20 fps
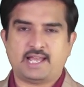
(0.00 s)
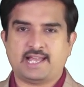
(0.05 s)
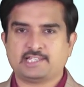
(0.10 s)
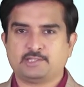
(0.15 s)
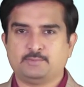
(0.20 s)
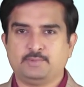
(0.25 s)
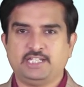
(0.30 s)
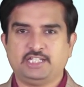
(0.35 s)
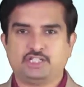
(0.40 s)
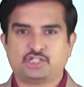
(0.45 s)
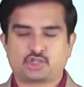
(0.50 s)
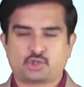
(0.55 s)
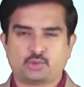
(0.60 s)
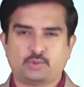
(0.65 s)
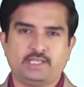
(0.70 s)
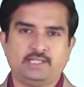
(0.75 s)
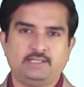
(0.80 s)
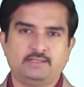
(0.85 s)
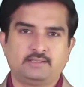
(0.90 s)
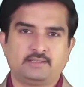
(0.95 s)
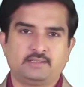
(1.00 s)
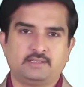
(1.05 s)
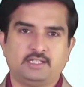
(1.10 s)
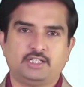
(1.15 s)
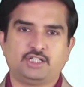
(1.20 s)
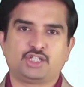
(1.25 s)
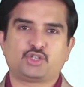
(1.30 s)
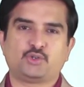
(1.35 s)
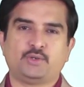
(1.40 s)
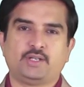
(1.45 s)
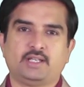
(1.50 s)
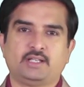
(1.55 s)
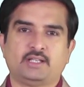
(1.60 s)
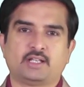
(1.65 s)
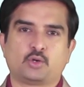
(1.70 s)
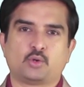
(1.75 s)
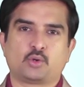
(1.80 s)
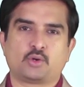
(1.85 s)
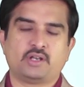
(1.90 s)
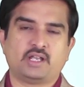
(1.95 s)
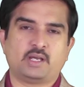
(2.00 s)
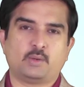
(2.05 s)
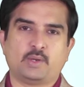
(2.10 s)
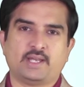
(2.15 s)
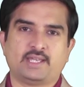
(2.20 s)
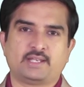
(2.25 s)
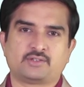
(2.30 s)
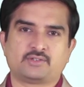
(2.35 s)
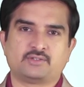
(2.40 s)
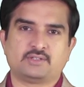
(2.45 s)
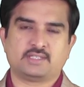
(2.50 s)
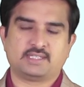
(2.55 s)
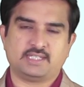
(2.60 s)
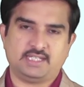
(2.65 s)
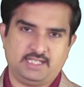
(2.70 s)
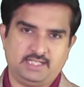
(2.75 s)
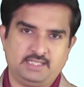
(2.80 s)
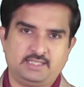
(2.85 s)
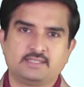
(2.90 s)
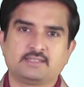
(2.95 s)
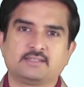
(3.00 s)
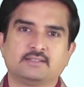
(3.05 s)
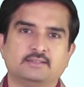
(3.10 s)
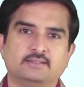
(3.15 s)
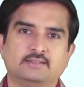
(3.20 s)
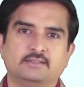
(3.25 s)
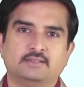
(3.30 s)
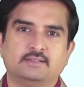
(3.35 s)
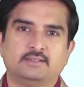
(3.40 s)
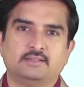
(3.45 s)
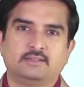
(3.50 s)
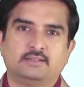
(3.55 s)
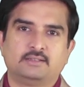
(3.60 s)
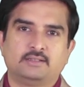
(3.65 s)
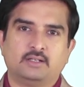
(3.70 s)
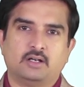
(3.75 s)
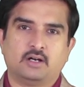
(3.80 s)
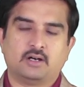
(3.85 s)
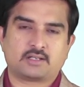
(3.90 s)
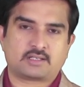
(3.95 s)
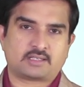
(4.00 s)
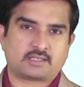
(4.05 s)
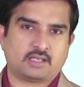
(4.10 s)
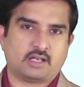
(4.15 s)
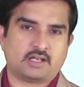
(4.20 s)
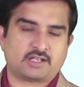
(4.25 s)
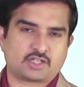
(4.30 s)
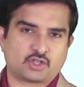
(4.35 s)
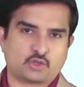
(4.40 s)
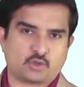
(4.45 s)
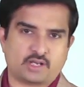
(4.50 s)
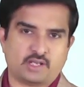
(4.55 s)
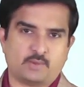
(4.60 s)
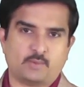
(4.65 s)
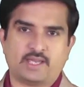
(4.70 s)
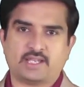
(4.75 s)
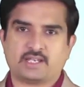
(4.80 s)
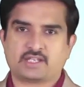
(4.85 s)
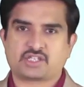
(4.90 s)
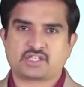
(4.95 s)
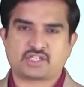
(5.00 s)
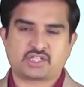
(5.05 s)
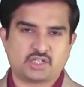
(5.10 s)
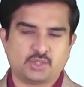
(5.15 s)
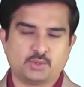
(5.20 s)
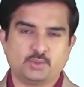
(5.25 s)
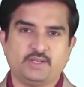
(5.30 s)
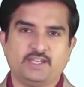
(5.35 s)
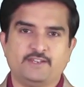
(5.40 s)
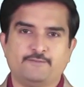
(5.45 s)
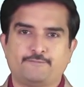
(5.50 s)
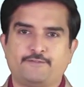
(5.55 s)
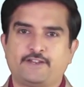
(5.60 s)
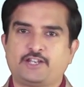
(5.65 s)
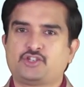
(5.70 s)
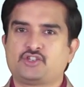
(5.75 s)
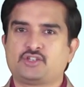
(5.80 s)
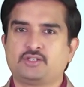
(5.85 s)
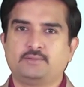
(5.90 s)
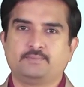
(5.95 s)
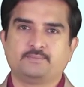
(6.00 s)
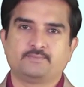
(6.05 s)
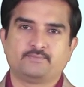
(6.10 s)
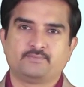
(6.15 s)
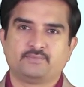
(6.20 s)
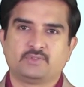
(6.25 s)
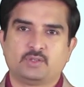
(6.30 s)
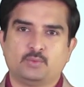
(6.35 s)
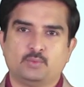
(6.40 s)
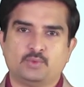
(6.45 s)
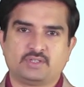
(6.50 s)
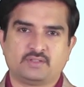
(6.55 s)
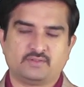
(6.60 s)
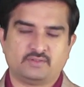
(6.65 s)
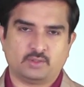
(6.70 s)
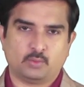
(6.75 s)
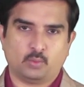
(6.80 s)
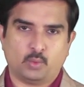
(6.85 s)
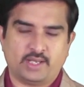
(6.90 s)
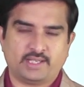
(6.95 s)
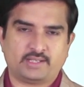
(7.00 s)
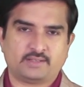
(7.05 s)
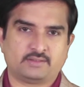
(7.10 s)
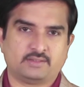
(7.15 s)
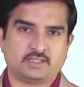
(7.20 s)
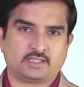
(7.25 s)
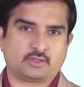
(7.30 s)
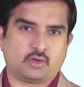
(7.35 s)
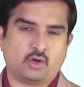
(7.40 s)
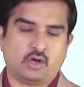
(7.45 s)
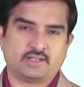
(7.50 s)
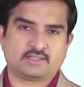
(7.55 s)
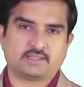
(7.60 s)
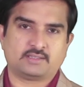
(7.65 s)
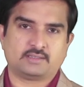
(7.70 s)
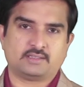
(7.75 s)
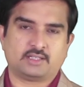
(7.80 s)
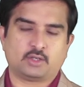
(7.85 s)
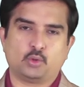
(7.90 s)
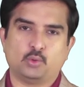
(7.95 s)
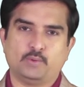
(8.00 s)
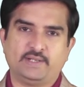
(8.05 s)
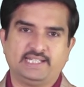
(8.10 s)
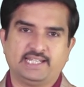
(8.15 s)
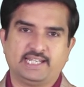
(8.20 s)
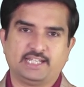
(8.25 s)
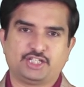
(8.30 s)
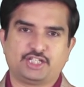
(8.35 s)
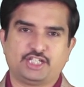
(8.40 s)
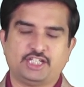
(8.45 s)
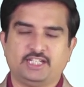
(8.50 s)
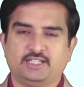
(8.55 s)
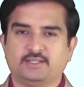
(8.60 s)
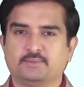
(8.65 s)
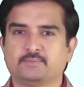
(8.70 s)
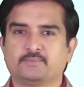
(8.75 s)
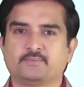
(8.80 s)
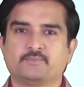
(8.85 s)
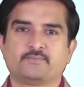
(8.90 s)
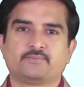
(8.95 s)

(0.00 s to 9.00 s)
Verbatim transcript: has been trialed in treating the coronavirus disease or SARS-CoV two infection, which is the virus that causes the COVID nineteen.